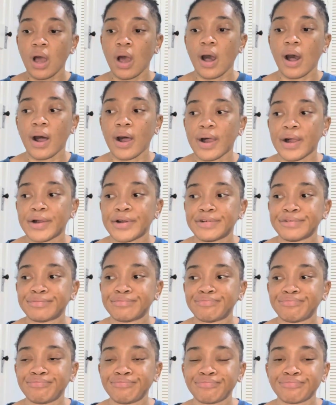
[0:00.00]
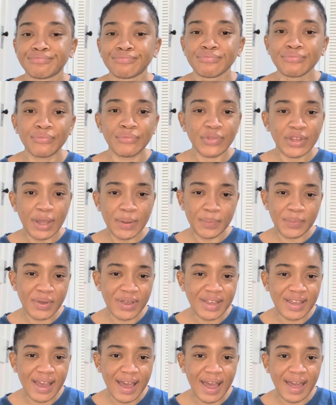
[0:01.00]

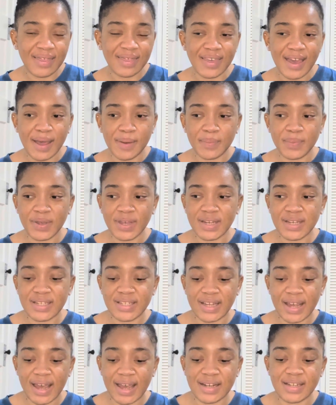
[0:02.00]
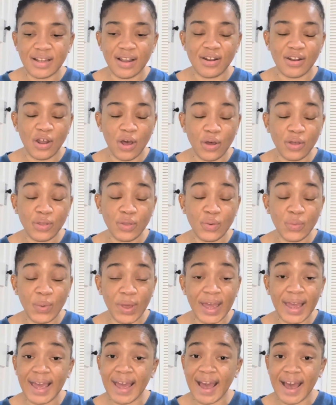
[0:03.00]
But yeah, that being said, along the
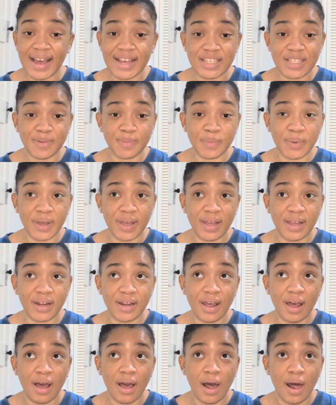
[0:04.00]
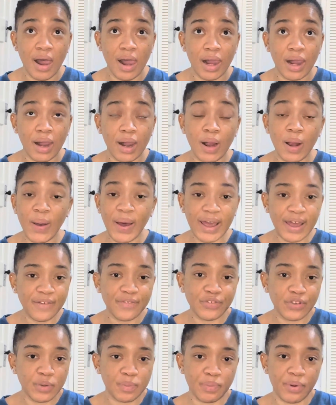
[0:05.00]
way it has been quite a
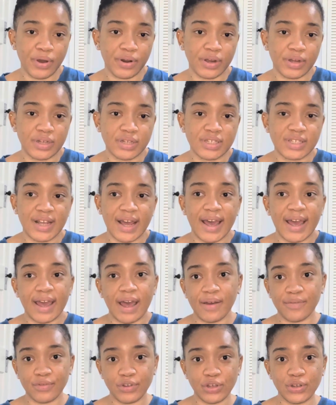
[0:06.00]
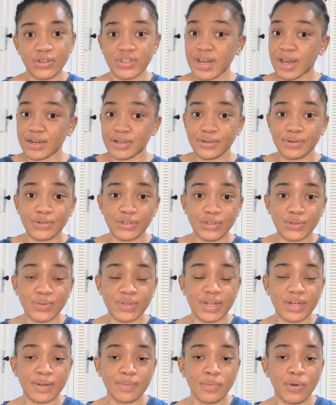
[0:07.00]
few products that I have used, I don't use
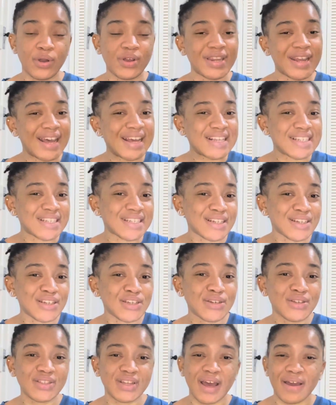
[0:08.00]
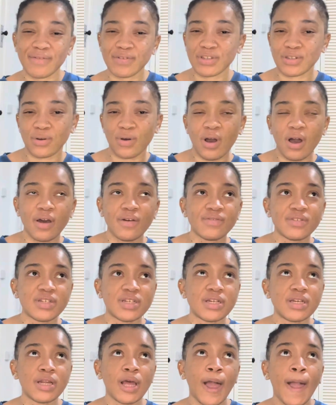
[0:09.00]
anymore, that I still use ever so
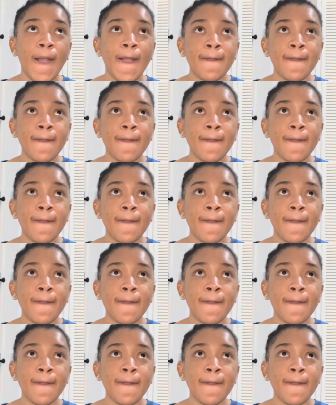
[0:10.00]
often.